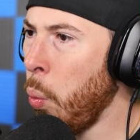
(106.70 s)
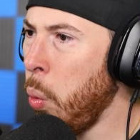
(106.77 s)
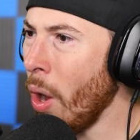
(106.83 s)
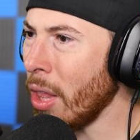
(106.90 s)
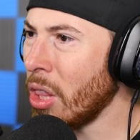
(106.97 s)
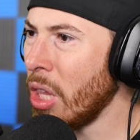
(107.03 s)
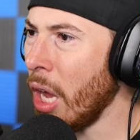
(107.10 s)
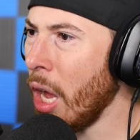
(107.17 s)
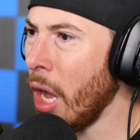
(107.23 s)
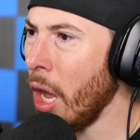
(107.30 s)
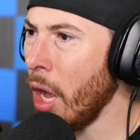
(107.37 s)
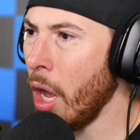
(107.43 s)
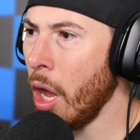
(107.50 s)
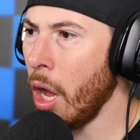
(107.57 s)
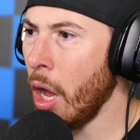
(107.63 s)
What the?
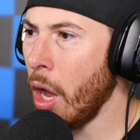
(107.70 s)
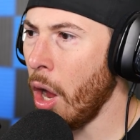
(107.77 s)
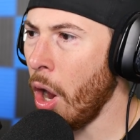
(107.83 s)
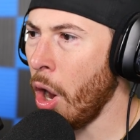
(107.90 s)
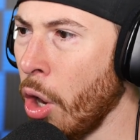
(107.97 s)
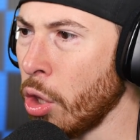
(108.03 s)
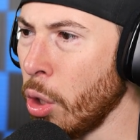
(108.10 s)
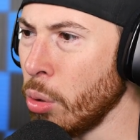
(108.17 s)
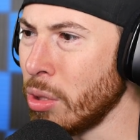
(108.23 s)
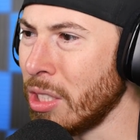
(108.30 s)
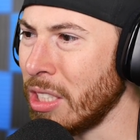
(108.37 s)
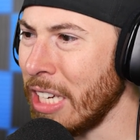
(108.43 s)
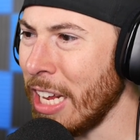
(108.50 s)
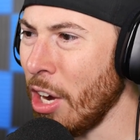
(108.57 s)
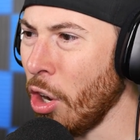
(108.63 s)
Are those
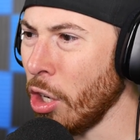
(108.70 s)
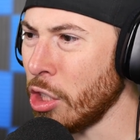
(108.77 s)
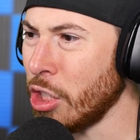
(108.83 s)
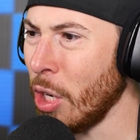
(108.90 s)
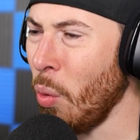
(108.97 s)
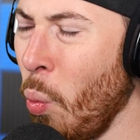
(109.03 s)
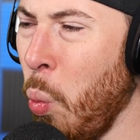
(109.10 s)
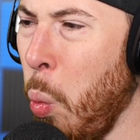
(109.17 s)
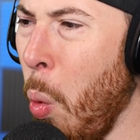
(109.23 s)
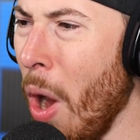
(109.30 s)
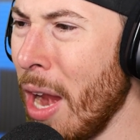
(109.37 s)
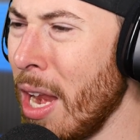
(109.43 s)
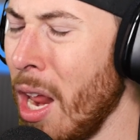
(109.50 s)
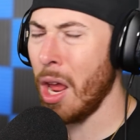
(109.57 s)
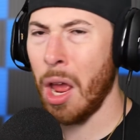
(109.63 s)
sea urchins?
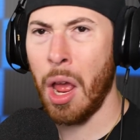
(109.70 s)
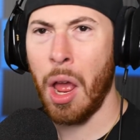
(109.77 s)
What?